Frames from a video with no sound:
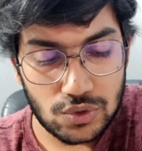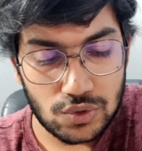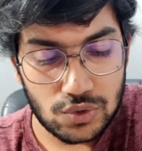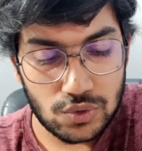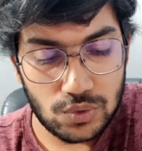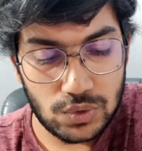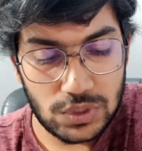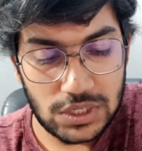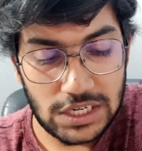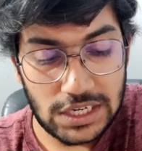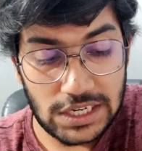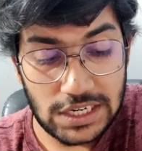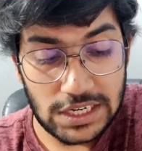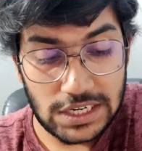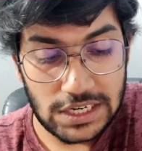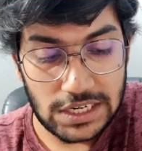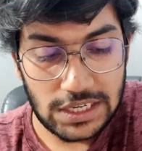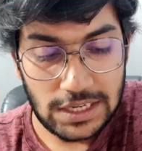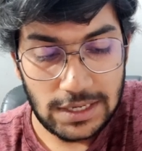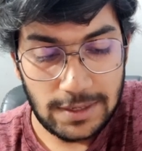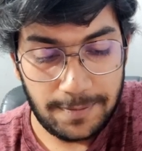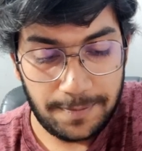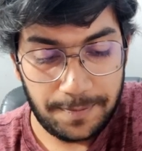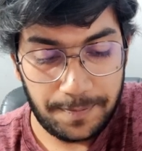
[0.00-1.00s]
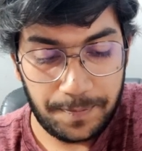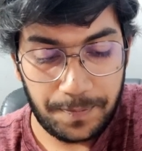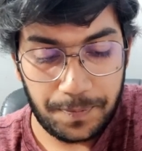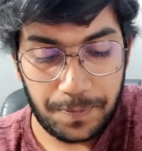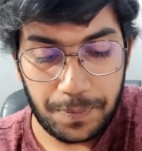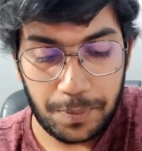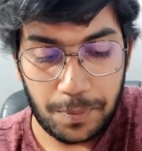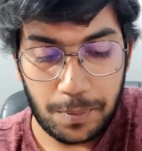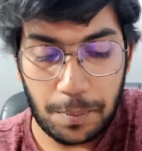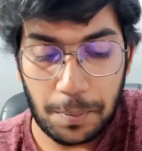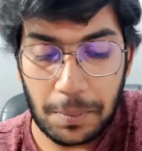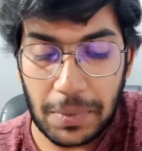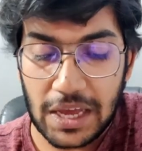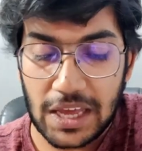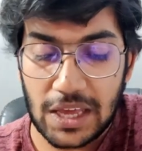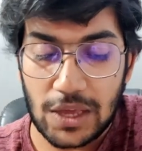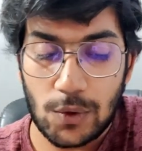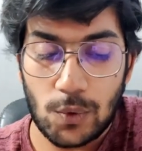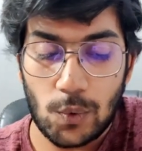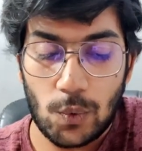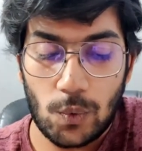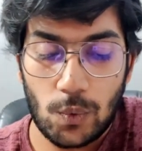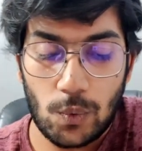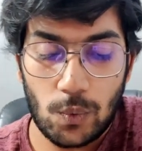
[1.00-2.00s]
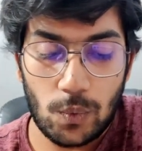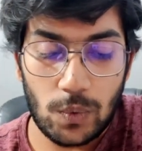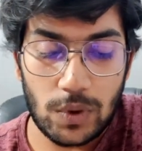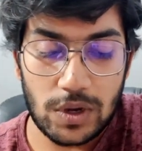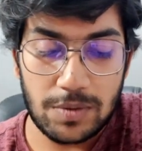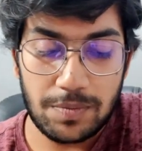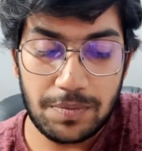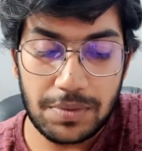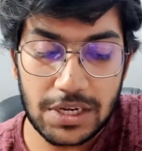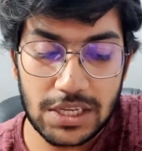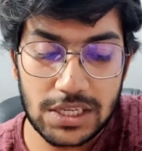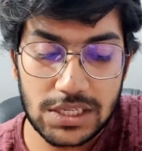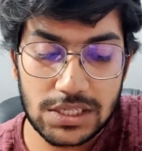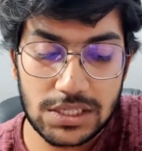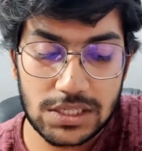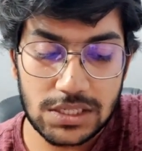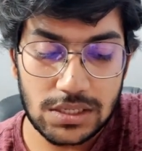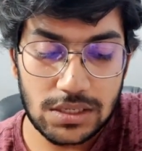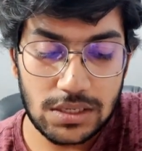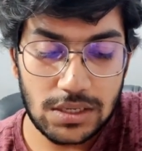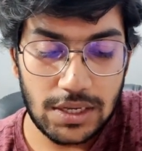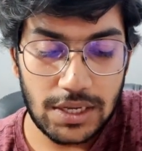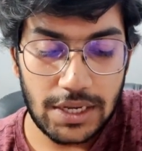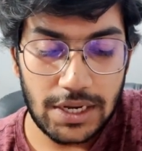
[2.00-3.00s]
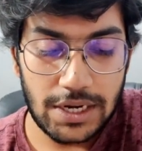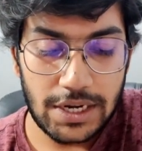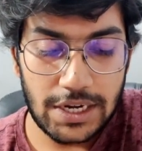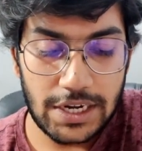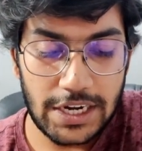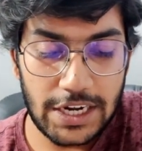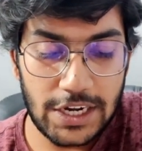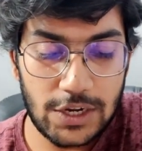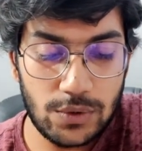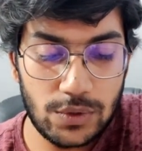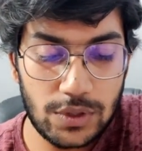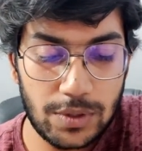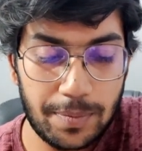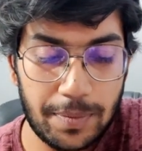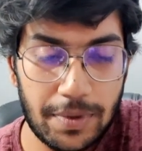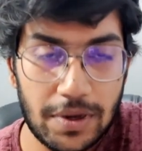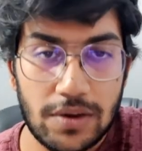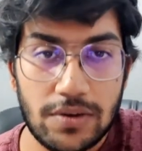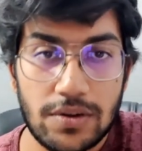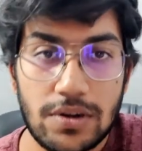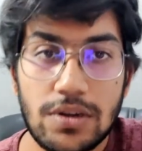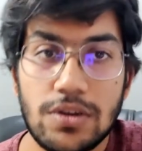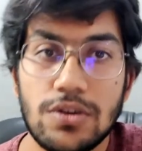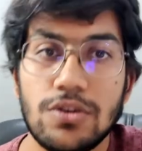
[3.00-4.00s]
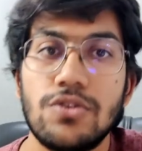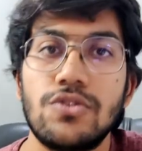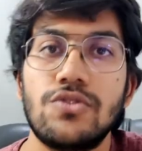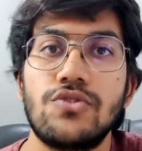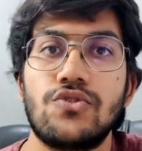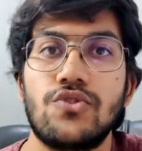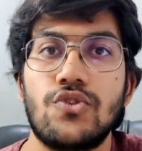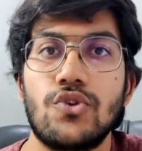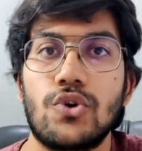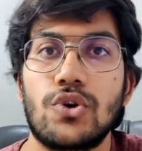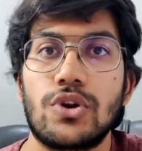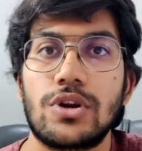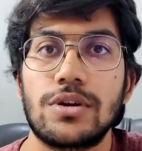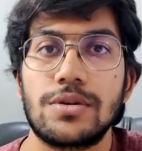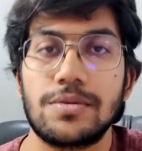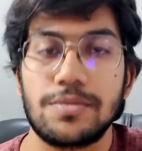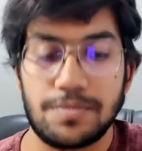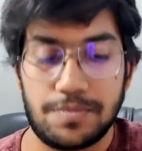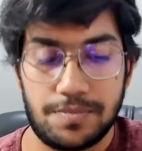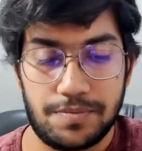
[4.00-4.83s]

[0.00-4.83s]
2t dt by 1 plus t to the power 4.